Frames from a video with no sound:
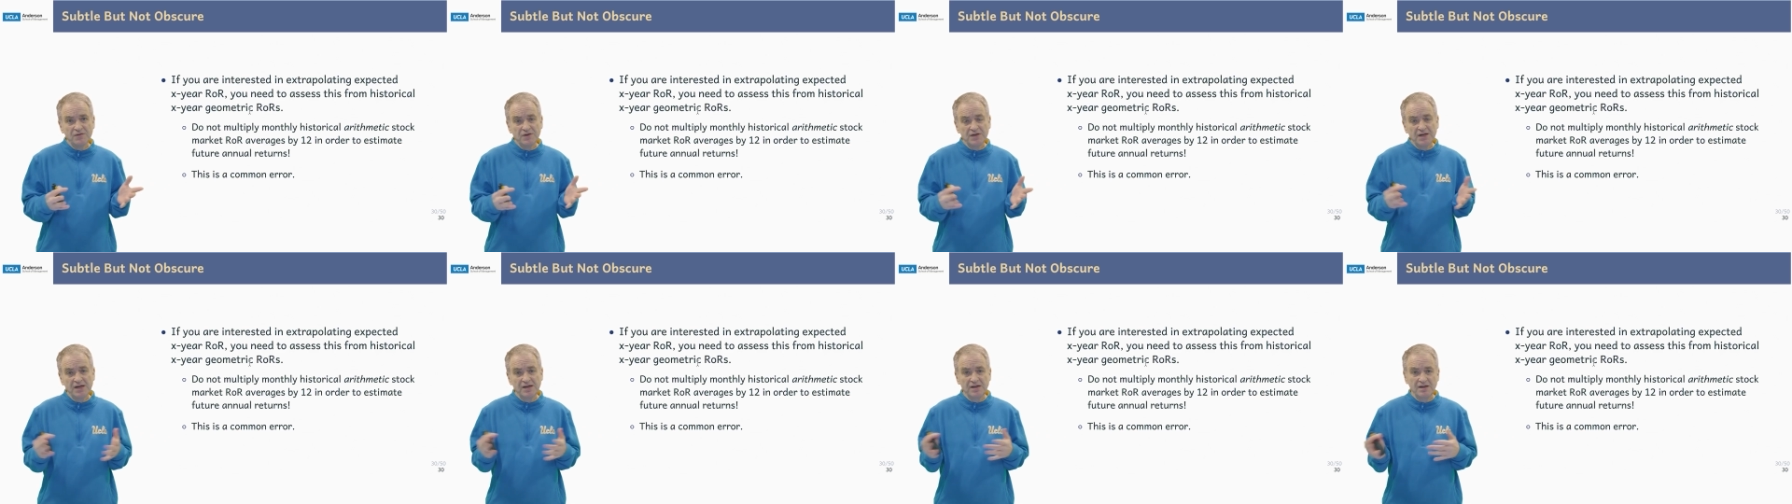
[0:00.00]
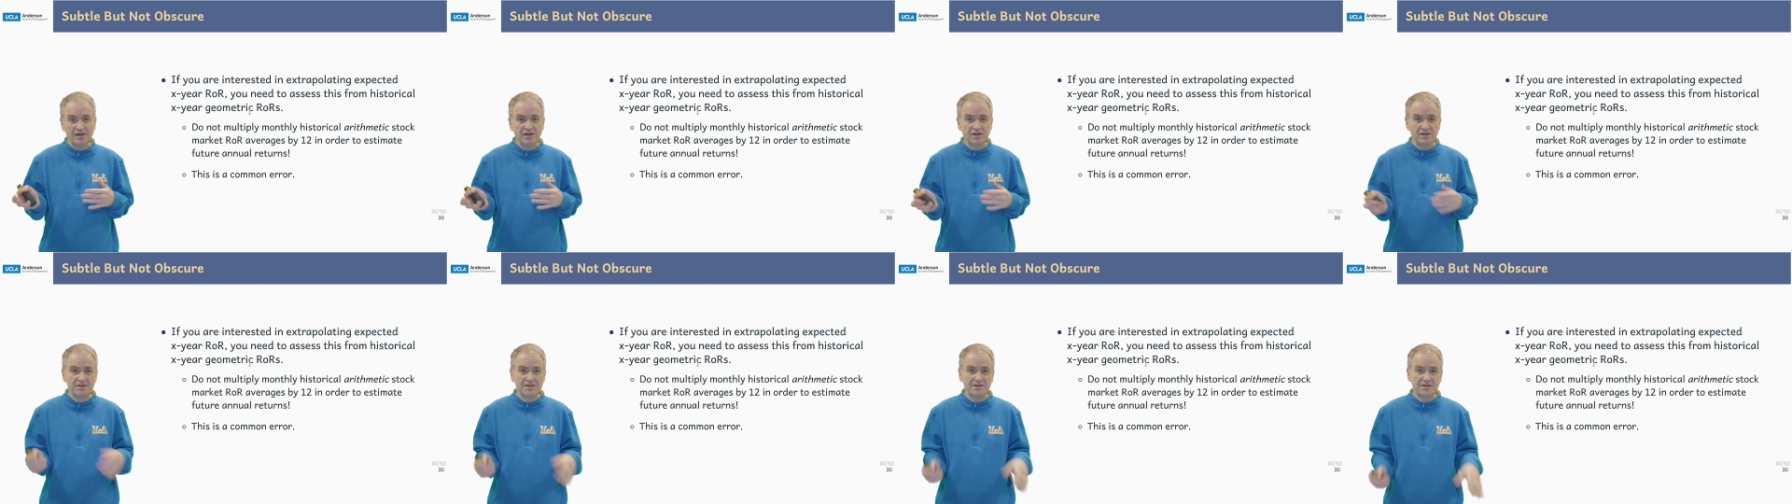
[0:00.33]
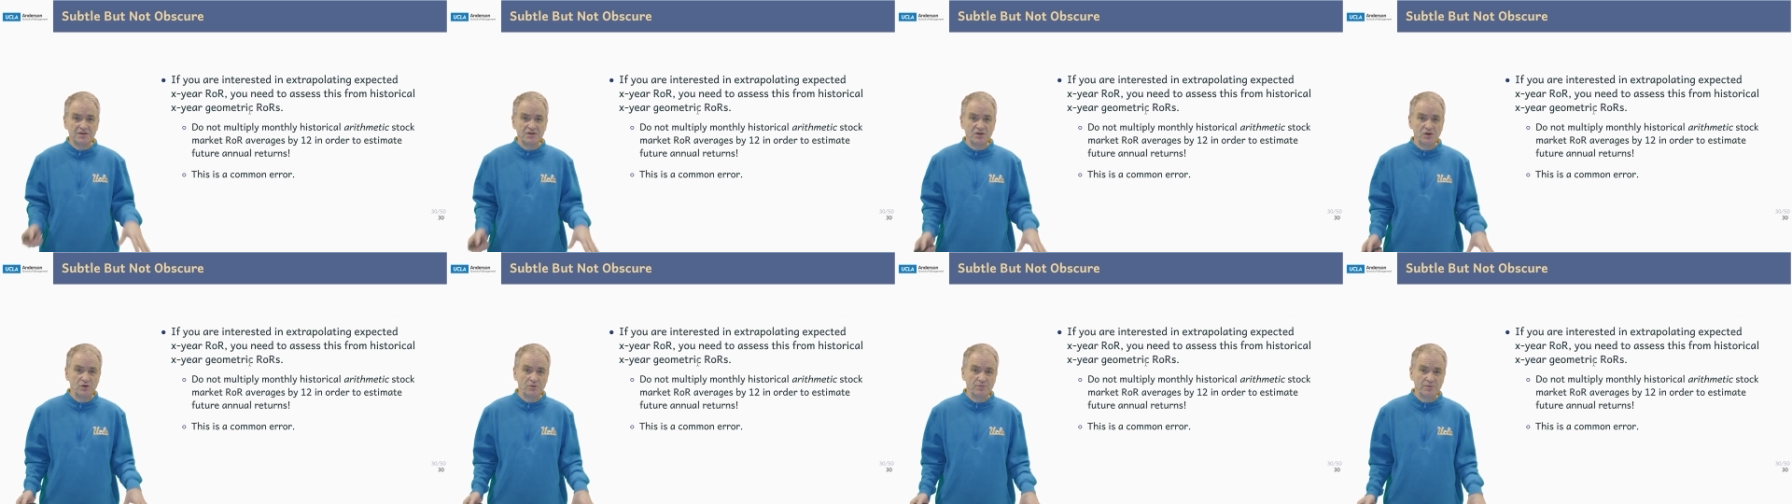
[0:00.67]
10 years
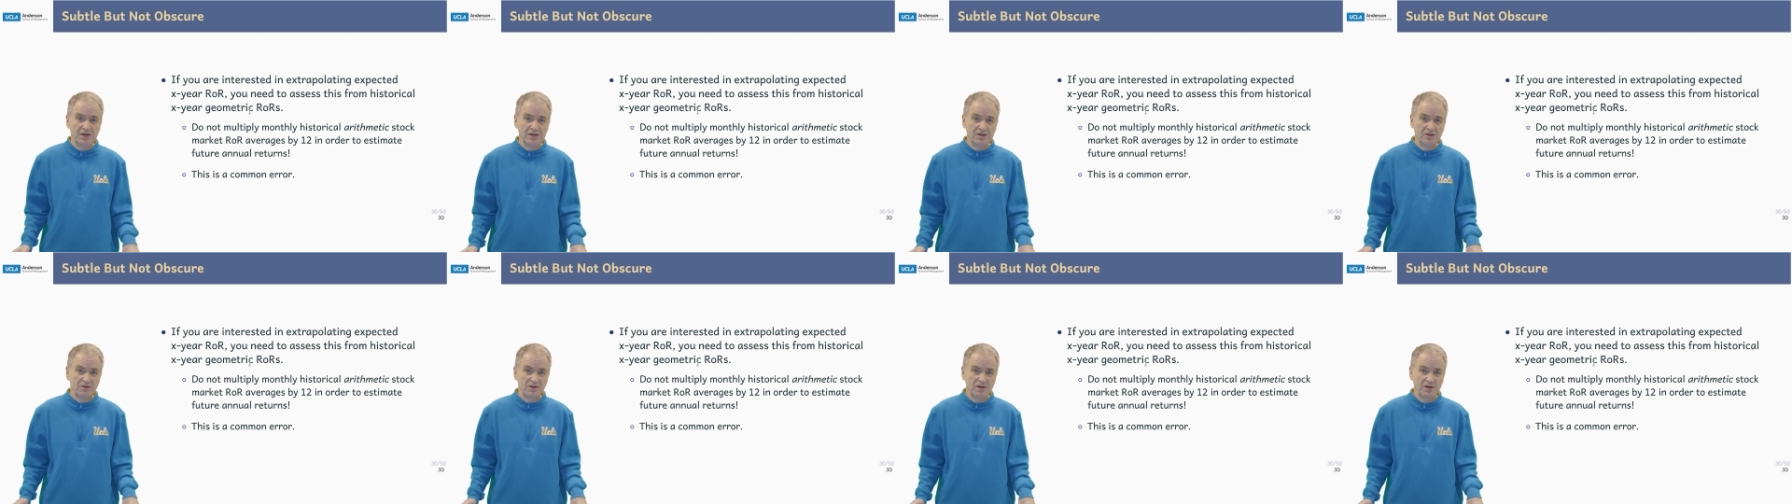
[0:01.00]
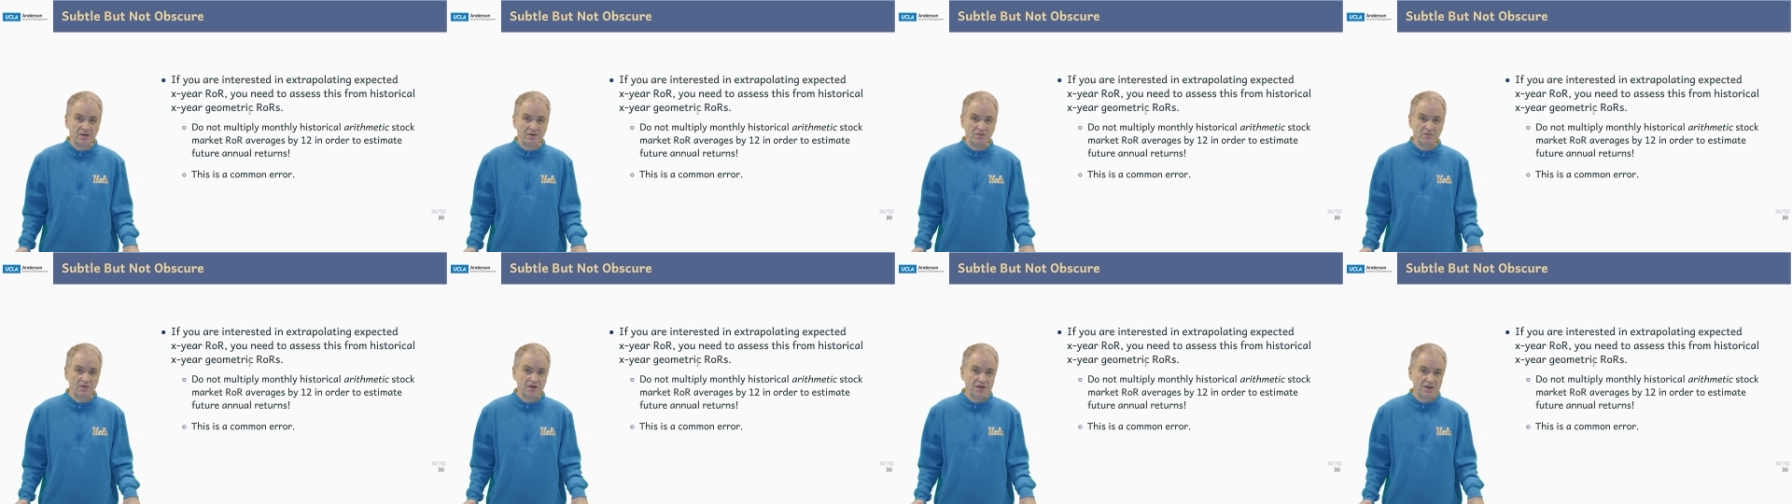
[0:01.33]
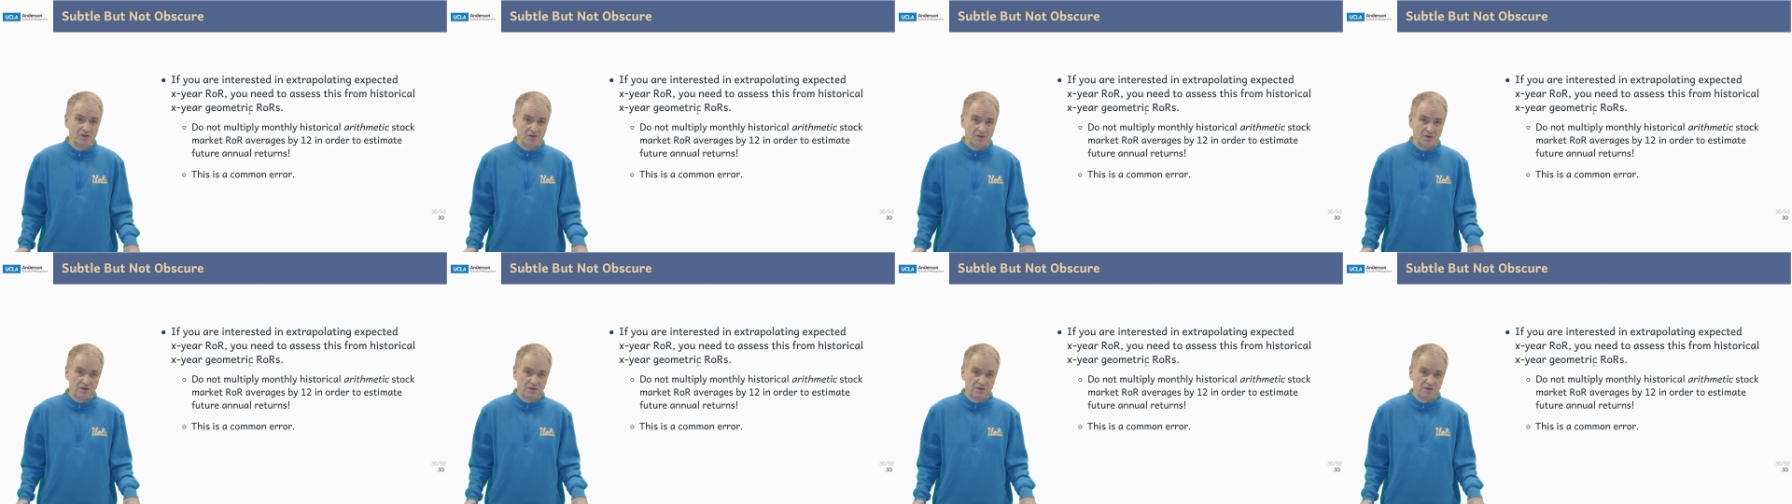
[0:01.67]
geometric
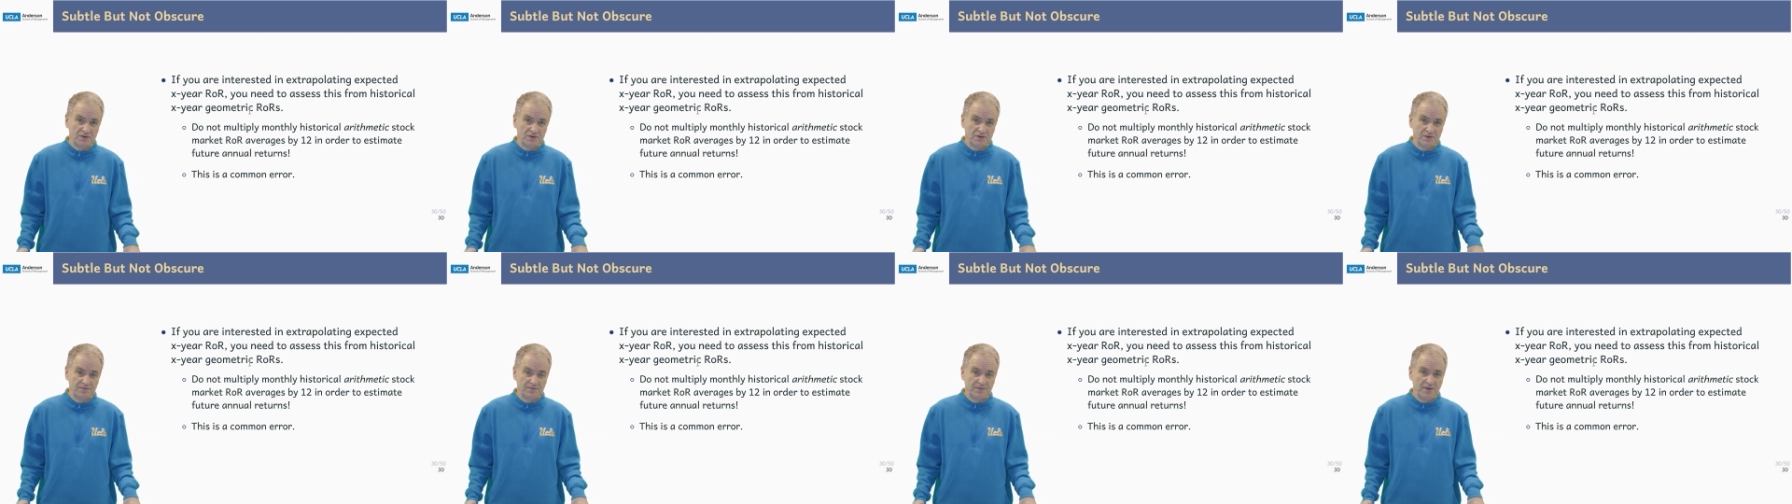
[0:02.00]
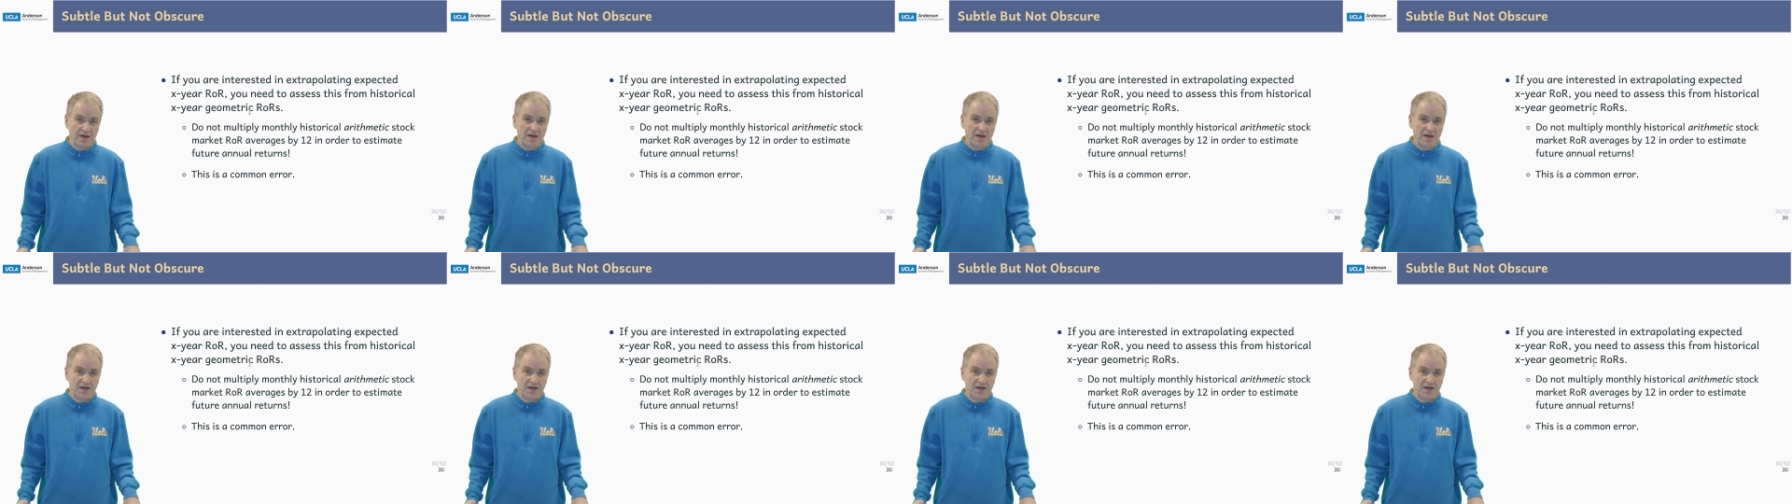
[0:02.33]
returns.